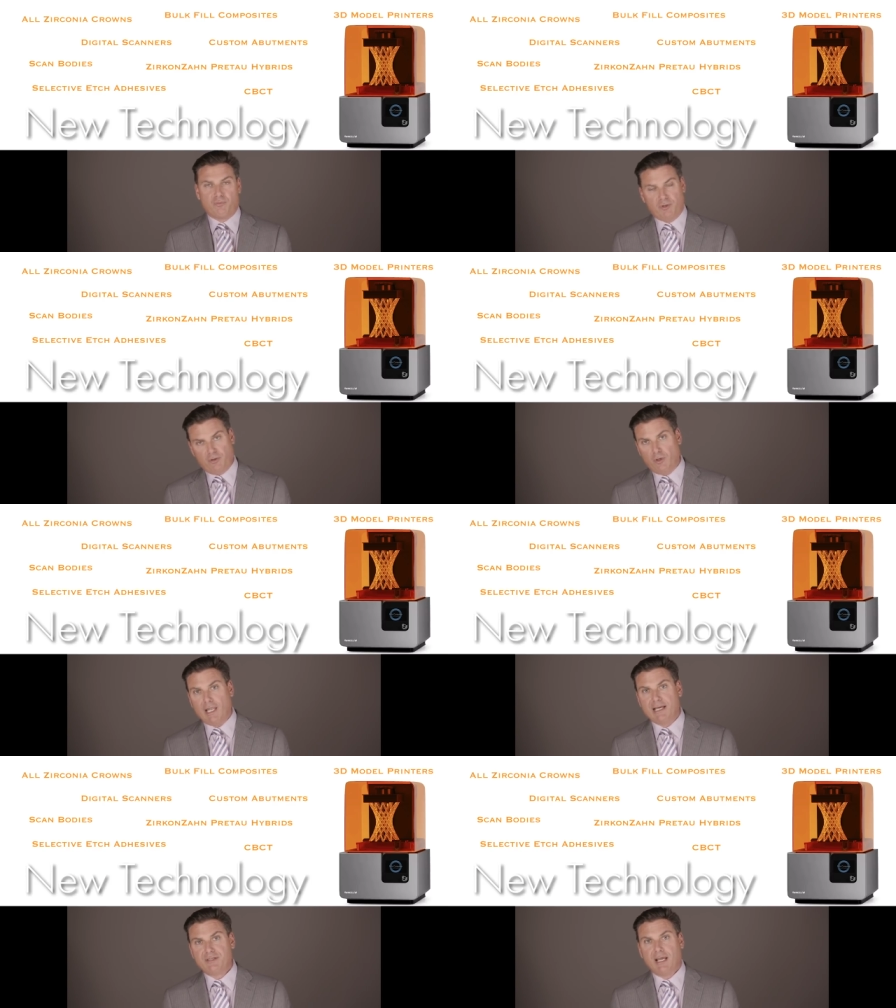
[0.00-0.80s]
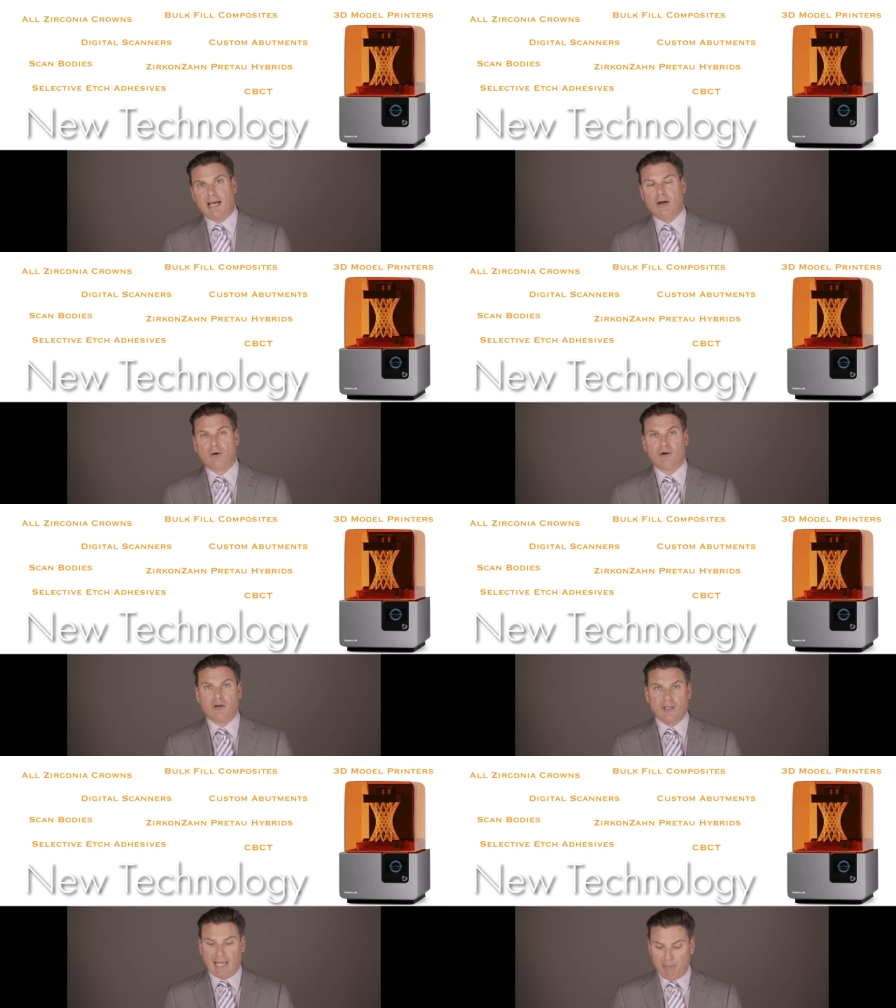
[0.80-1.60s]
utilizing our
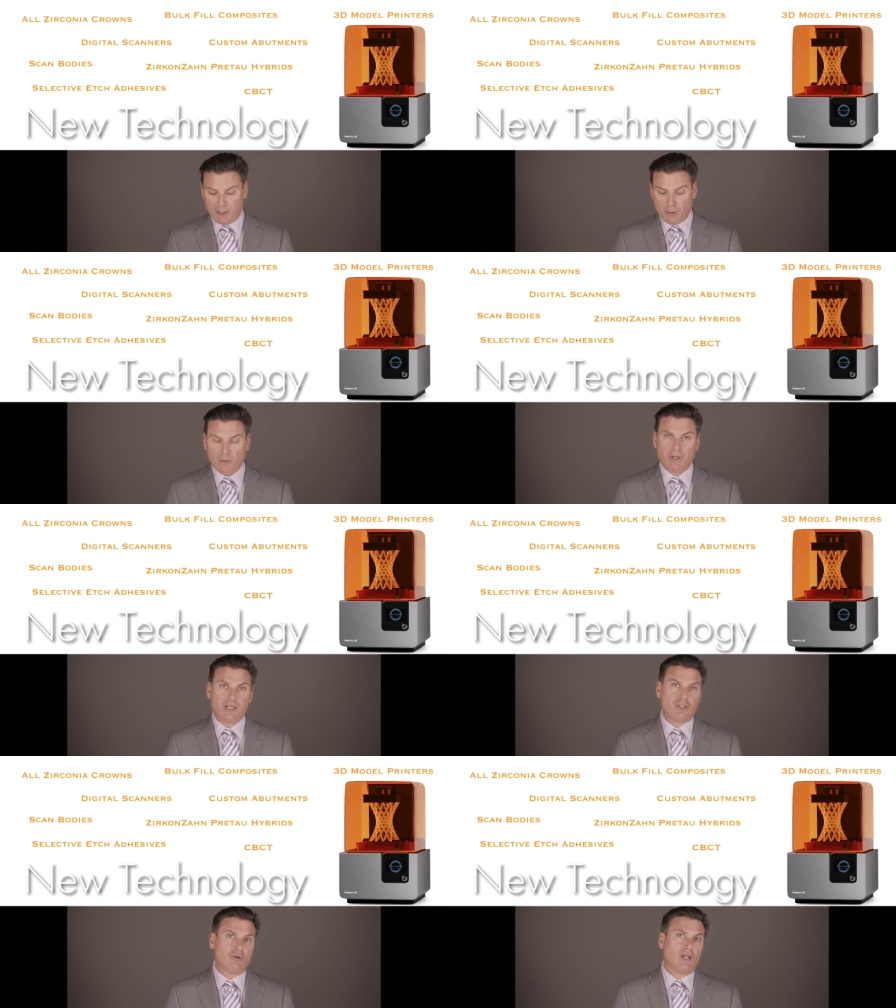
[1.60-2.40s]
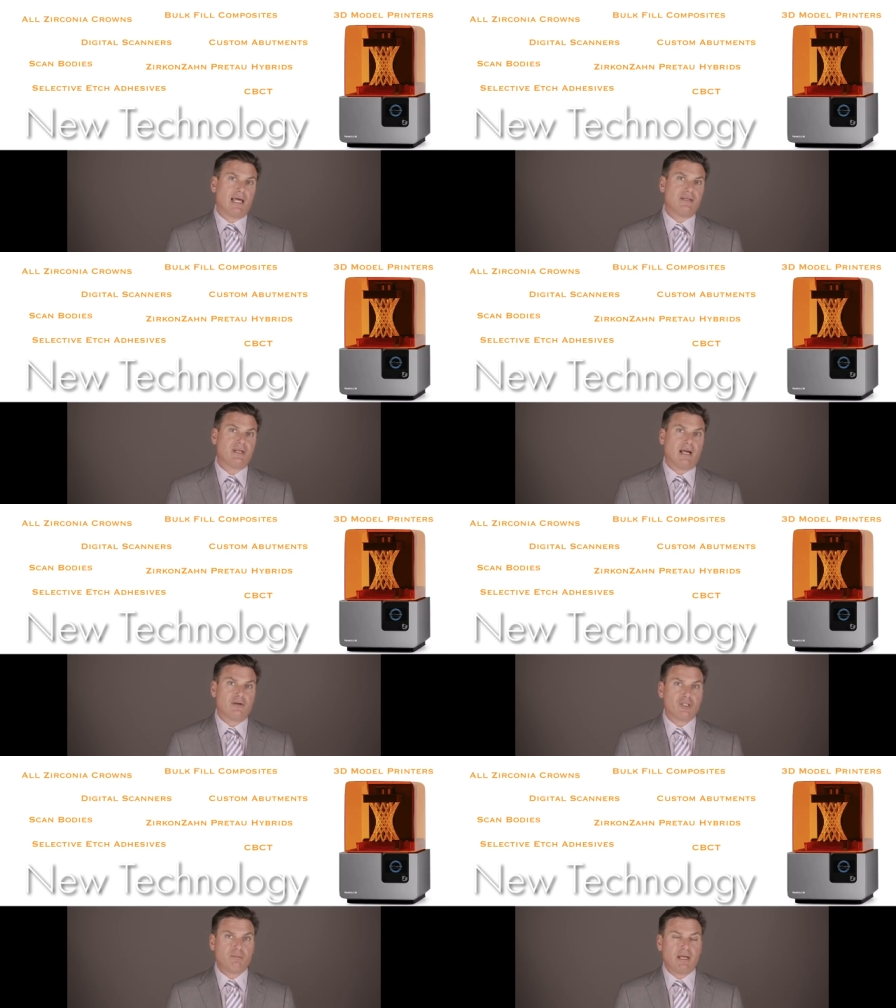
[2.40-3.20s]
laboratories, utilizing
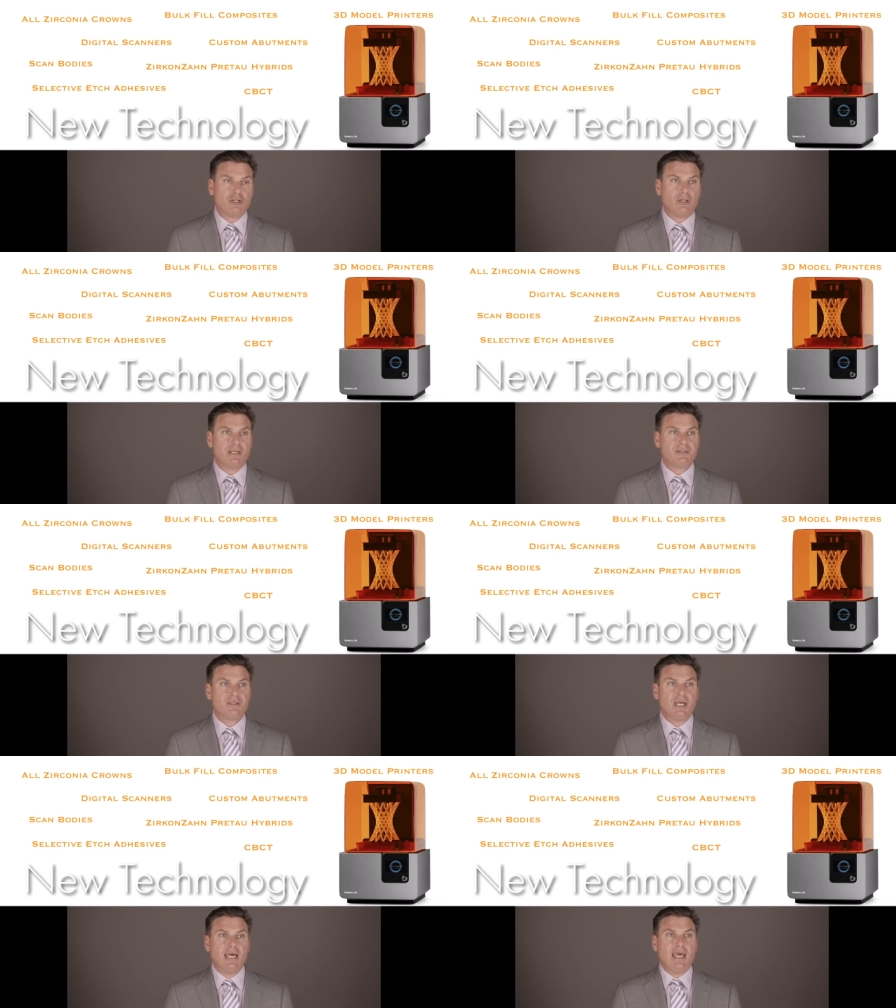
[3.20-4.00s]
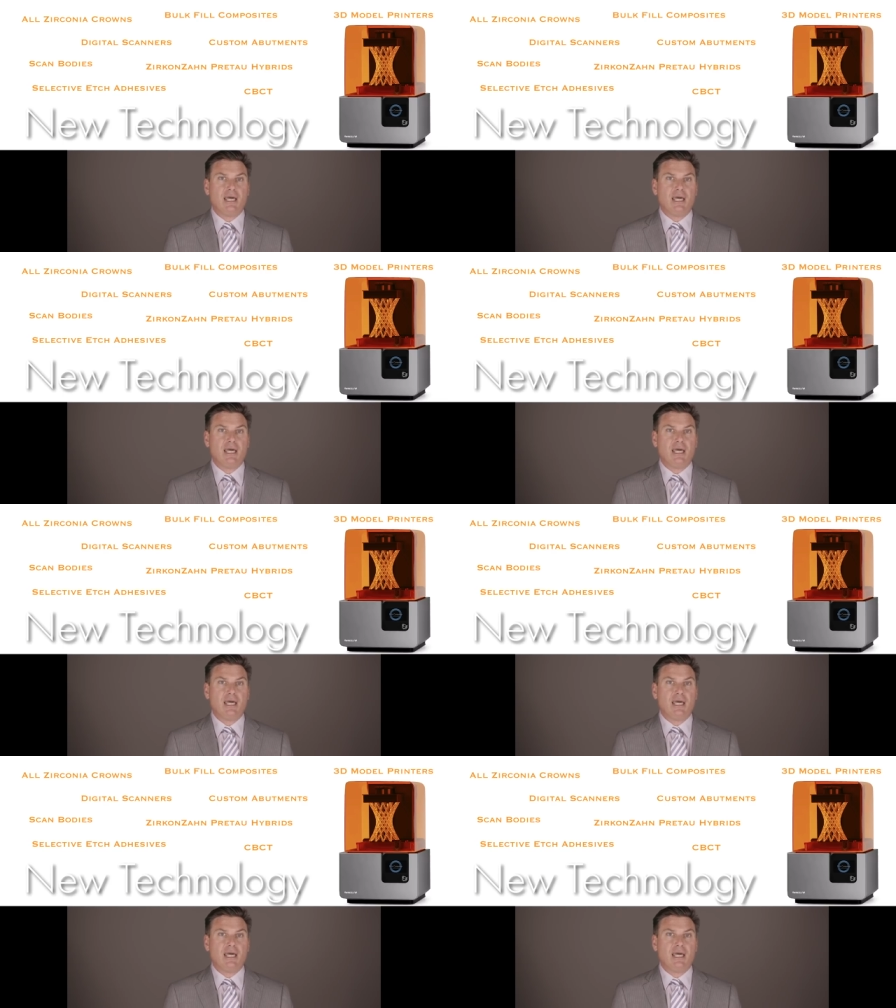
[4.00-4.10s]
our specialists,